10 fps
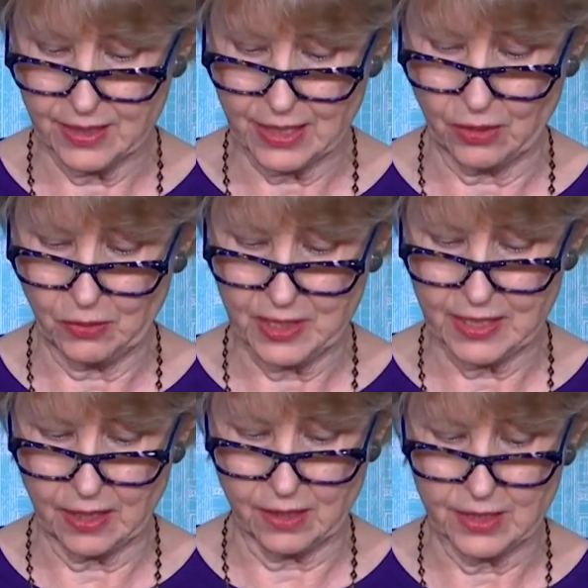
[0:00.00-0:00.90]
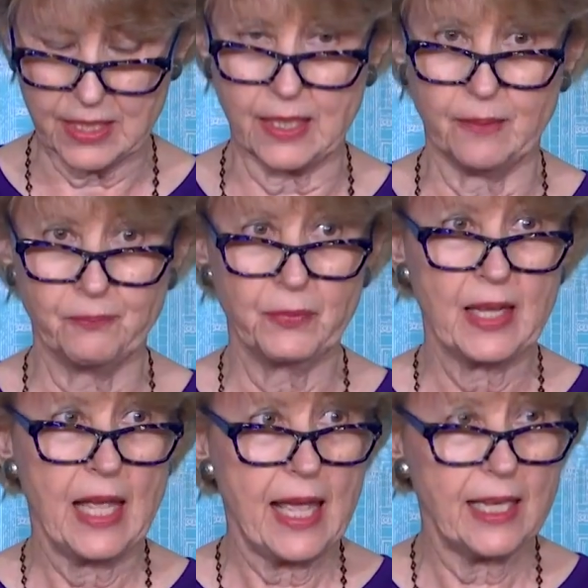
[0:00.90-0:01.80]
Southwest LRT.
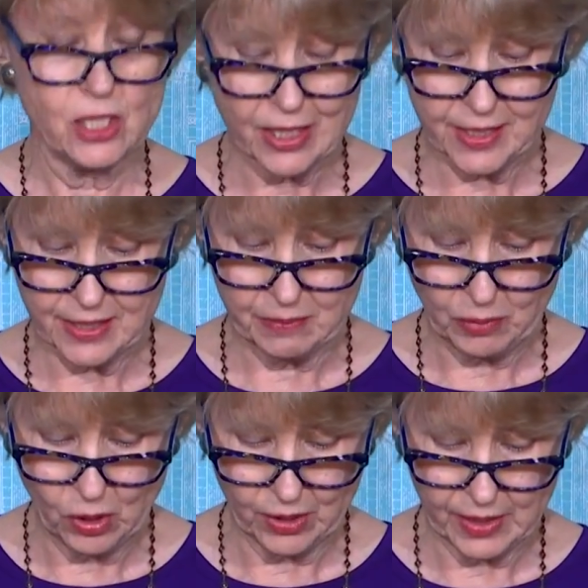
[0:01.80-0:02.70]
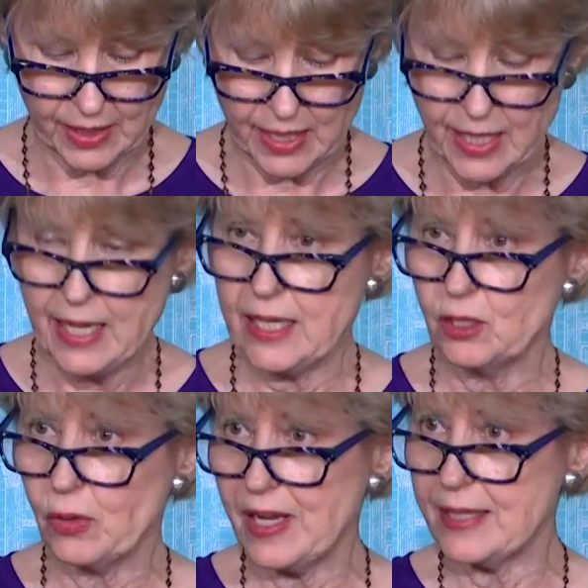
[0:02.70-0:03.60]
And just as importantly, it
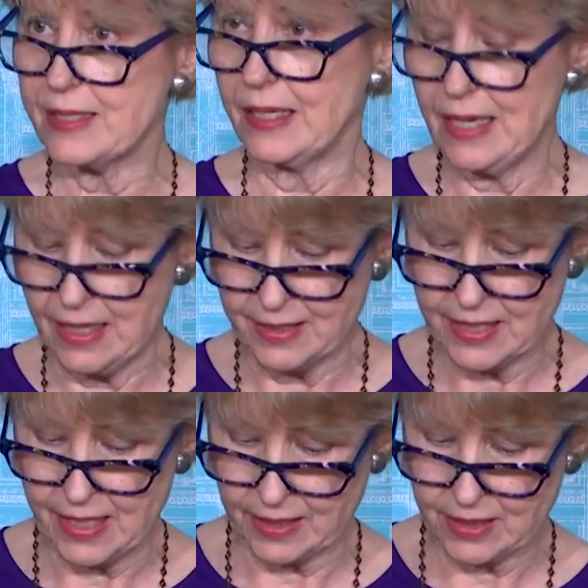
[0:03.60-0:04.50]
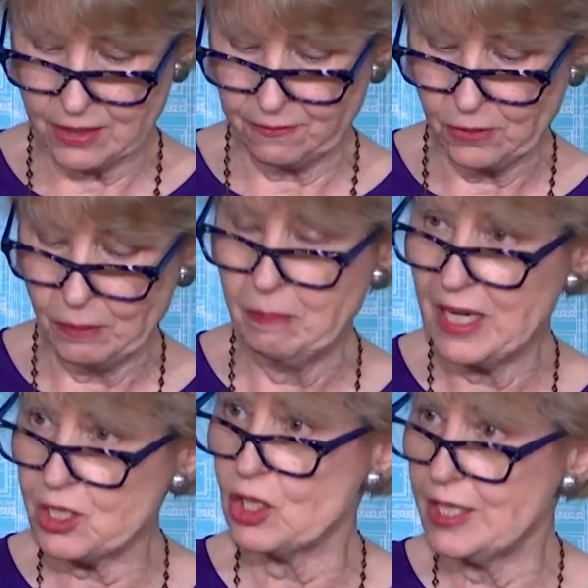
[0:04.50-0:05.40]
creates a context for
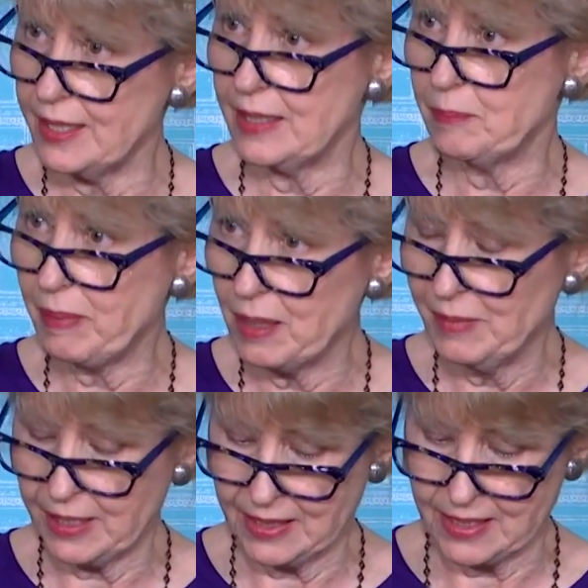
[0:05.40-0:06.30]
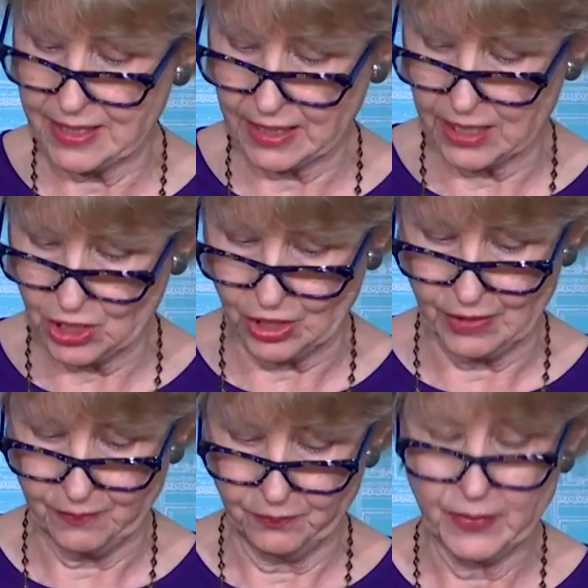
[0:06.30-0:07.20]
much needed public discussion
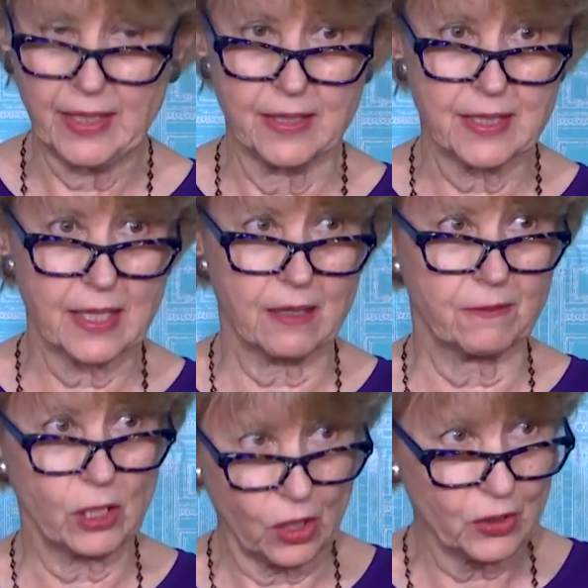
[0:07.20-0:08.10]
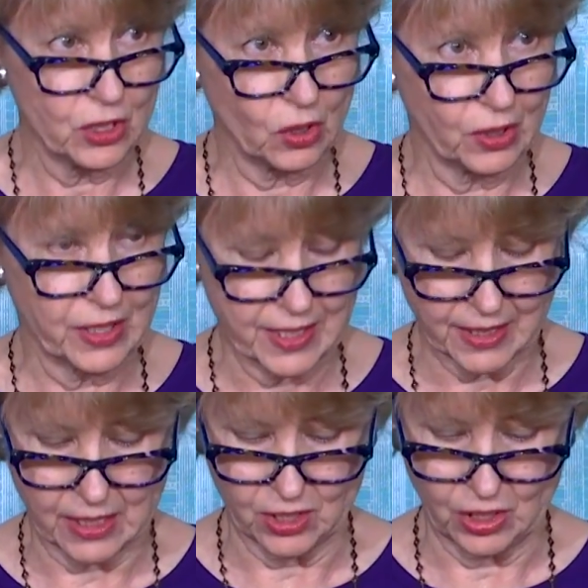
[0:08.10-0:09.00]
instead of closed door
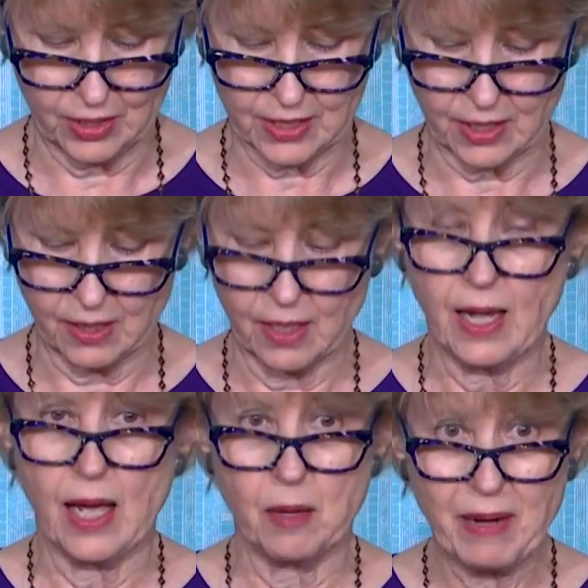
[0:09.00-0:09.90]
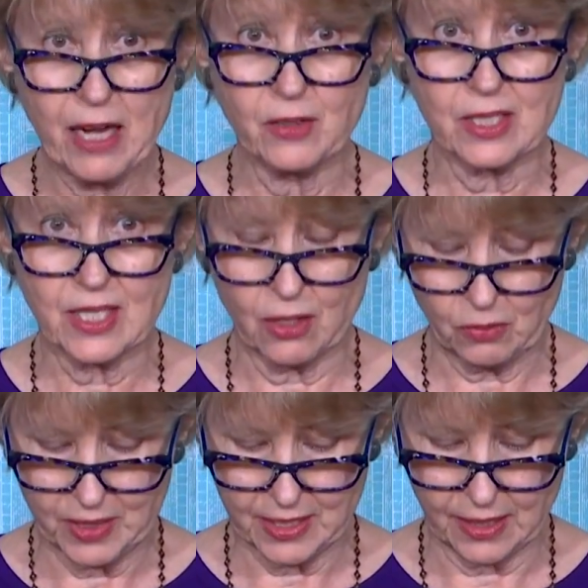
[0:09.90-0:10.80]
discussions about
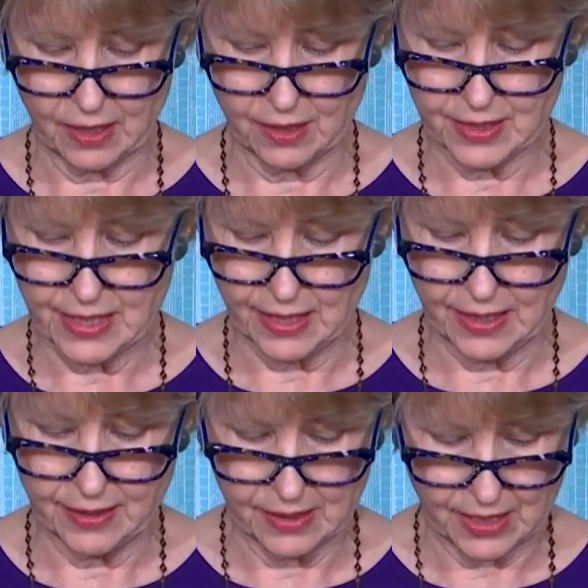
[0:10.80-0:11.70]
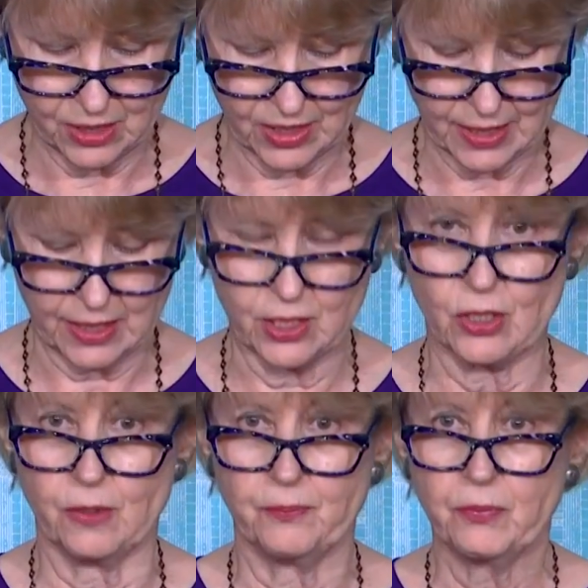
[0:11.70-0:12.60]
Southwest LRT in the legislature.